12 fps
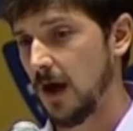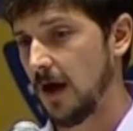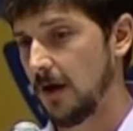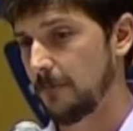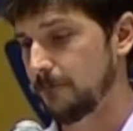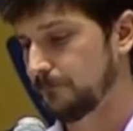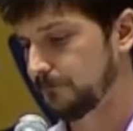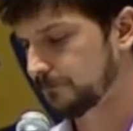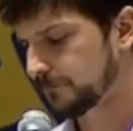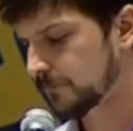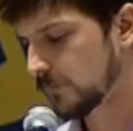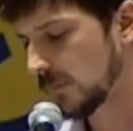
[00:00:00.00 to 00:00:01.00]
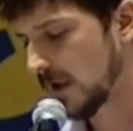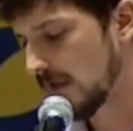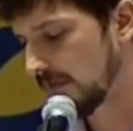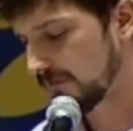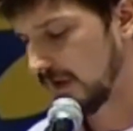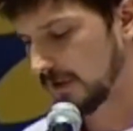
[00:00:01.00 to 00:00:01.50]

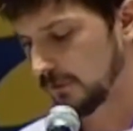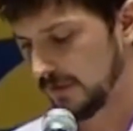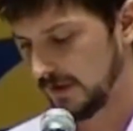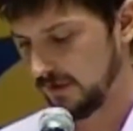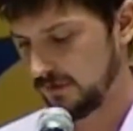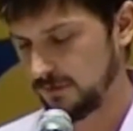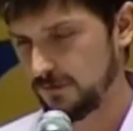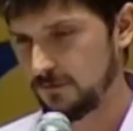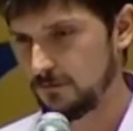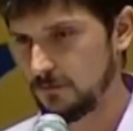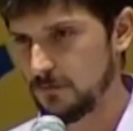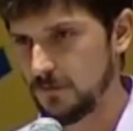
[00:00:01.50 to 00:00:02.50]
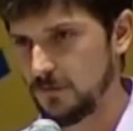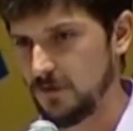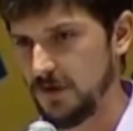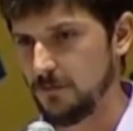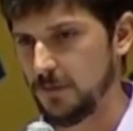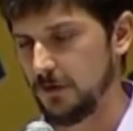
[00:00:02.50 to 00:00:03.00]
The final thing is
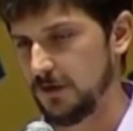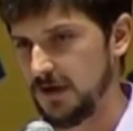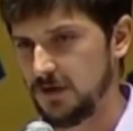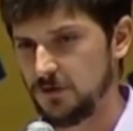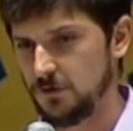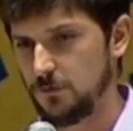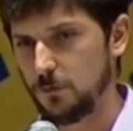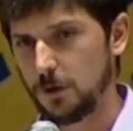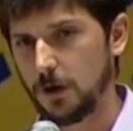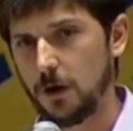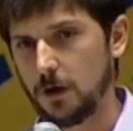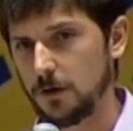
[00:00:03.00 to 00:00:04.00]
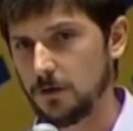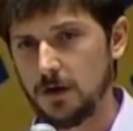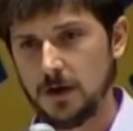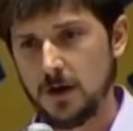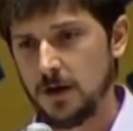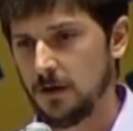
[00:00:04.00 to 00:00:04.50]
the ability to work hard.
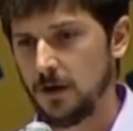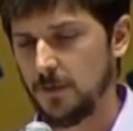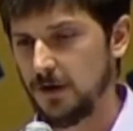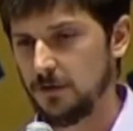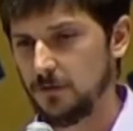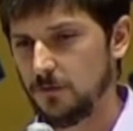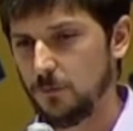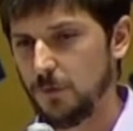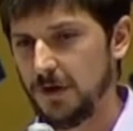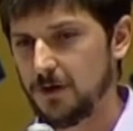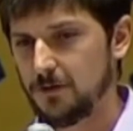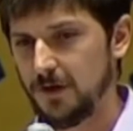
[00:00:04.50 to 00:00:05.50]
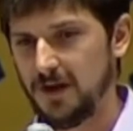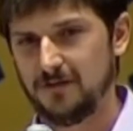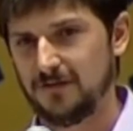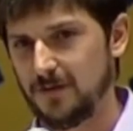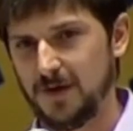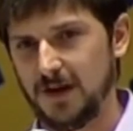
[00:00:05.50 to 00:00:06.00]
I mean, we don't
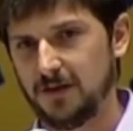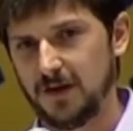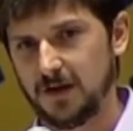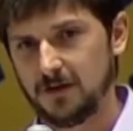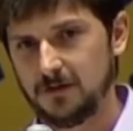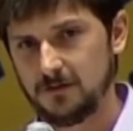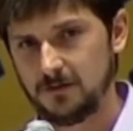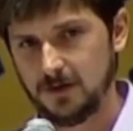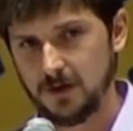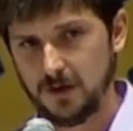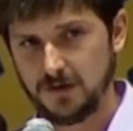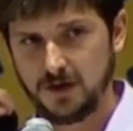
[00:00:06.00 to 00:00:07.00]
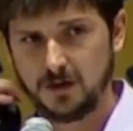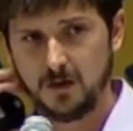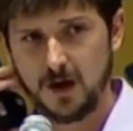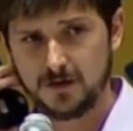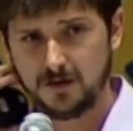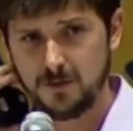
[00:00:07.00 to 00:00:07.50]
give them anything. I think a
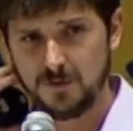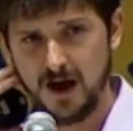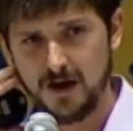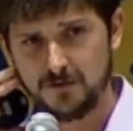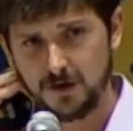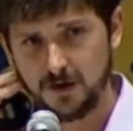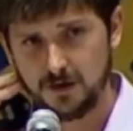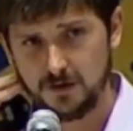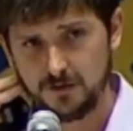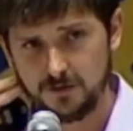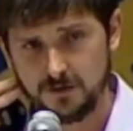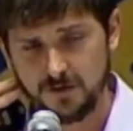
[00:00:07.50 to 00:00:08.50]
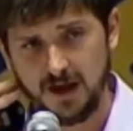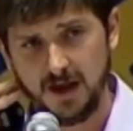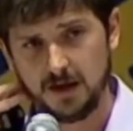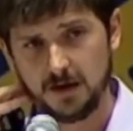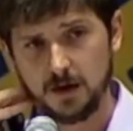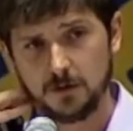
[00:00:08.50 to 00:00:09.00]
lot of times Africa is a
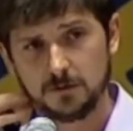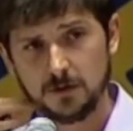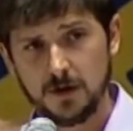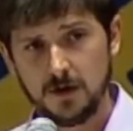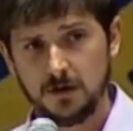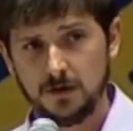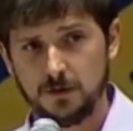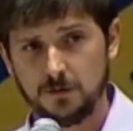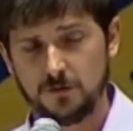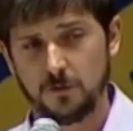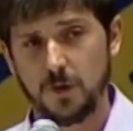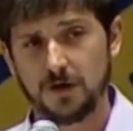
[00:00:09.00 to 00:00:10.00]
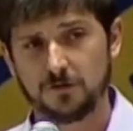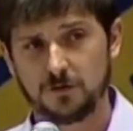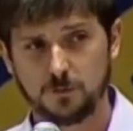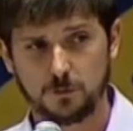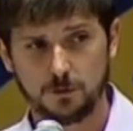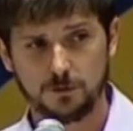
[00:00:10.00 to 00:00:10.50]
handout. It's the
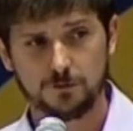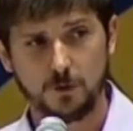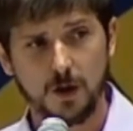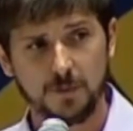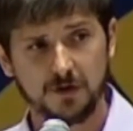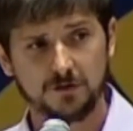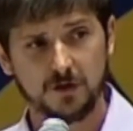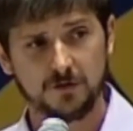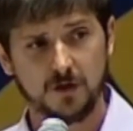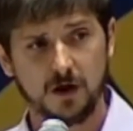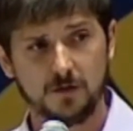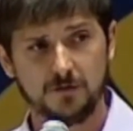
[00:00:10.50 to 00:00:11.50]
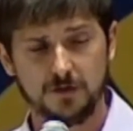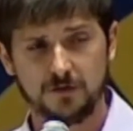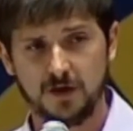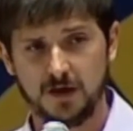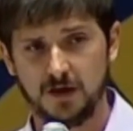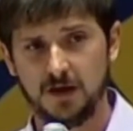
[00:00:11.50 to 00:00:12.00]
Western world dropping stuff off and
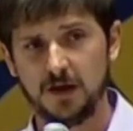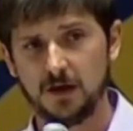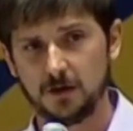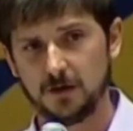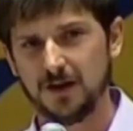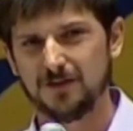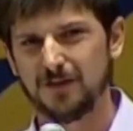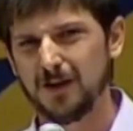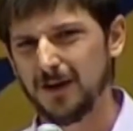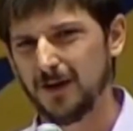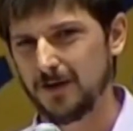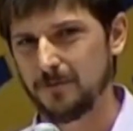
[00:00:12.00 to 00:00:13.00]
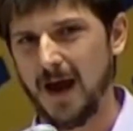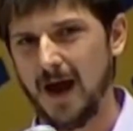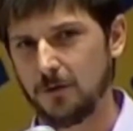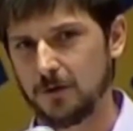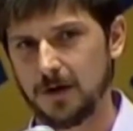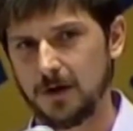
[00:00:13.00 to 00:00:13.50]
saying here, and it's very
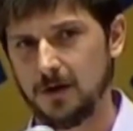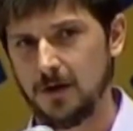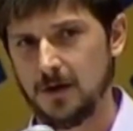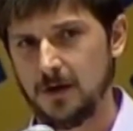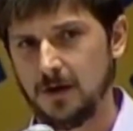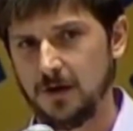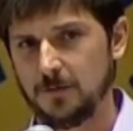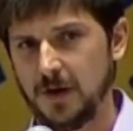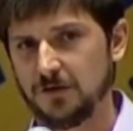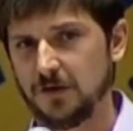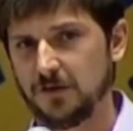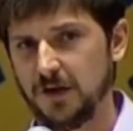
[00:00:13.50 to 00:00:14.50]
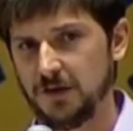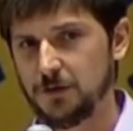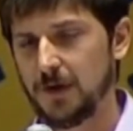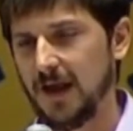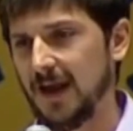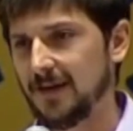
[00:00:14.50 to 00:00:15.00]
unempowering. It's basically saying you
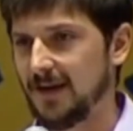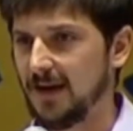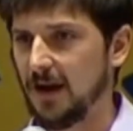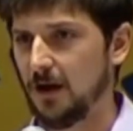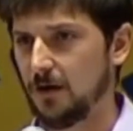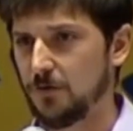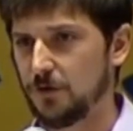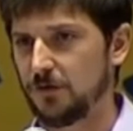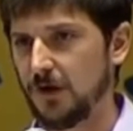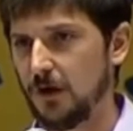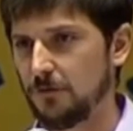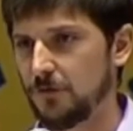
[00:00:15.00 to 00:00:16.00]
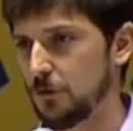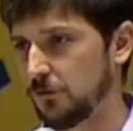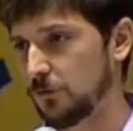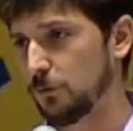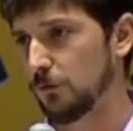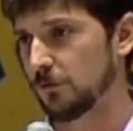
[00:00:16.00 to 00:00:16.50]
can't take care of yourself. Your
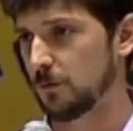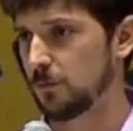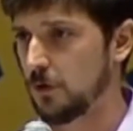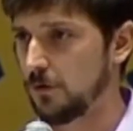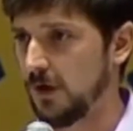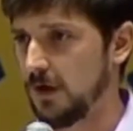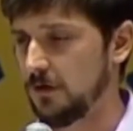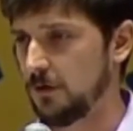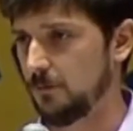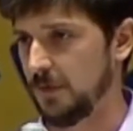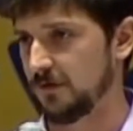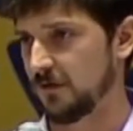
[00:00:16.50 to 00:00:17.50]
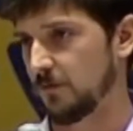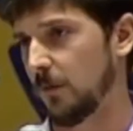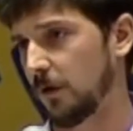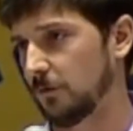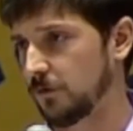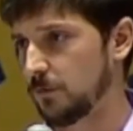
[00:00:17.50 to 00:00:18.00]
schools are broken. Your business
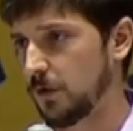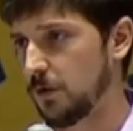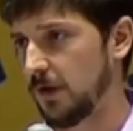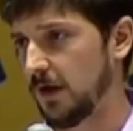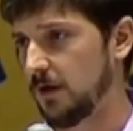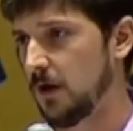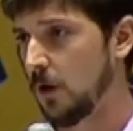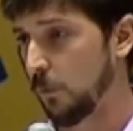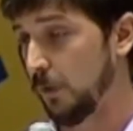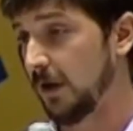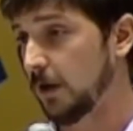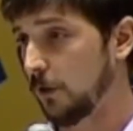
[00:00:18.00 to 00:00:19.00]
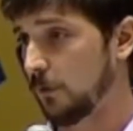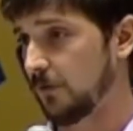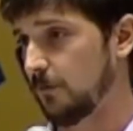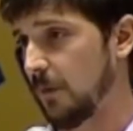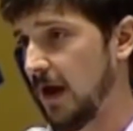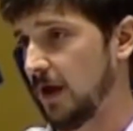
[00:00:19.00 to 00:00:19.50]
models are broken. We know
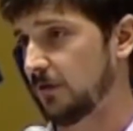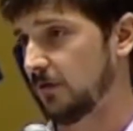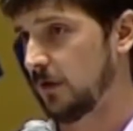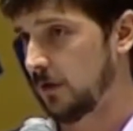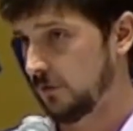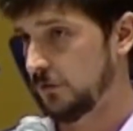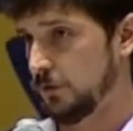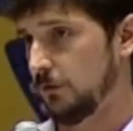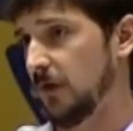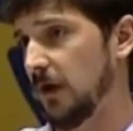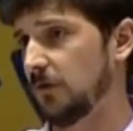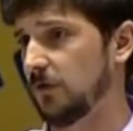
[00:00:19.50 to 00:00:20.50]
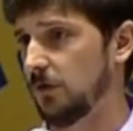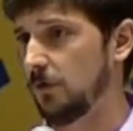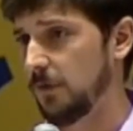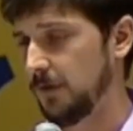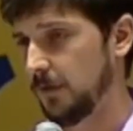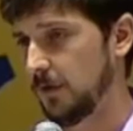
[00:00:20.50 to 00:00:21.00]
what's best. Do this, and you'll
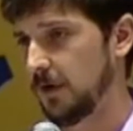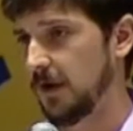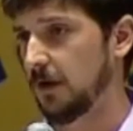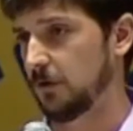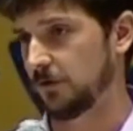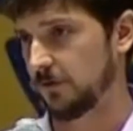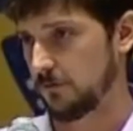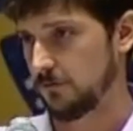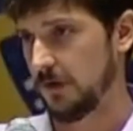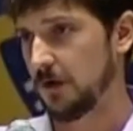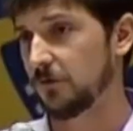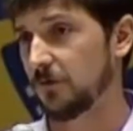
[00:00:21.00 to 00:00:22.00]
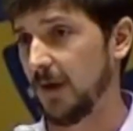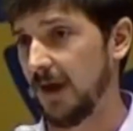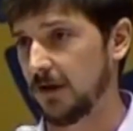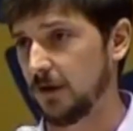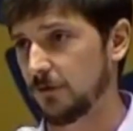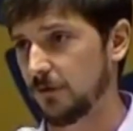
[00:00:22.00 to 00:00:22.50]
be good. Here's some
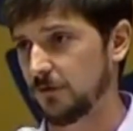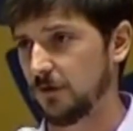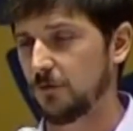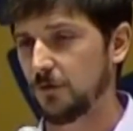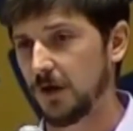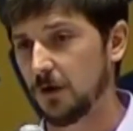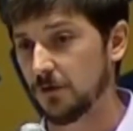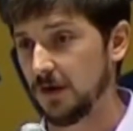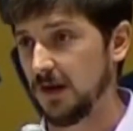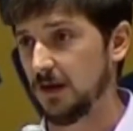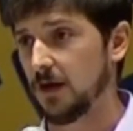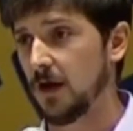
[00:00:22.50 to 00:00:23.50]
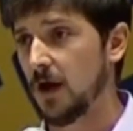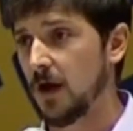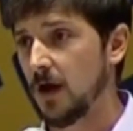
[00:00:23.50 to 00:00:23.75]
handouts of stuff we don't need.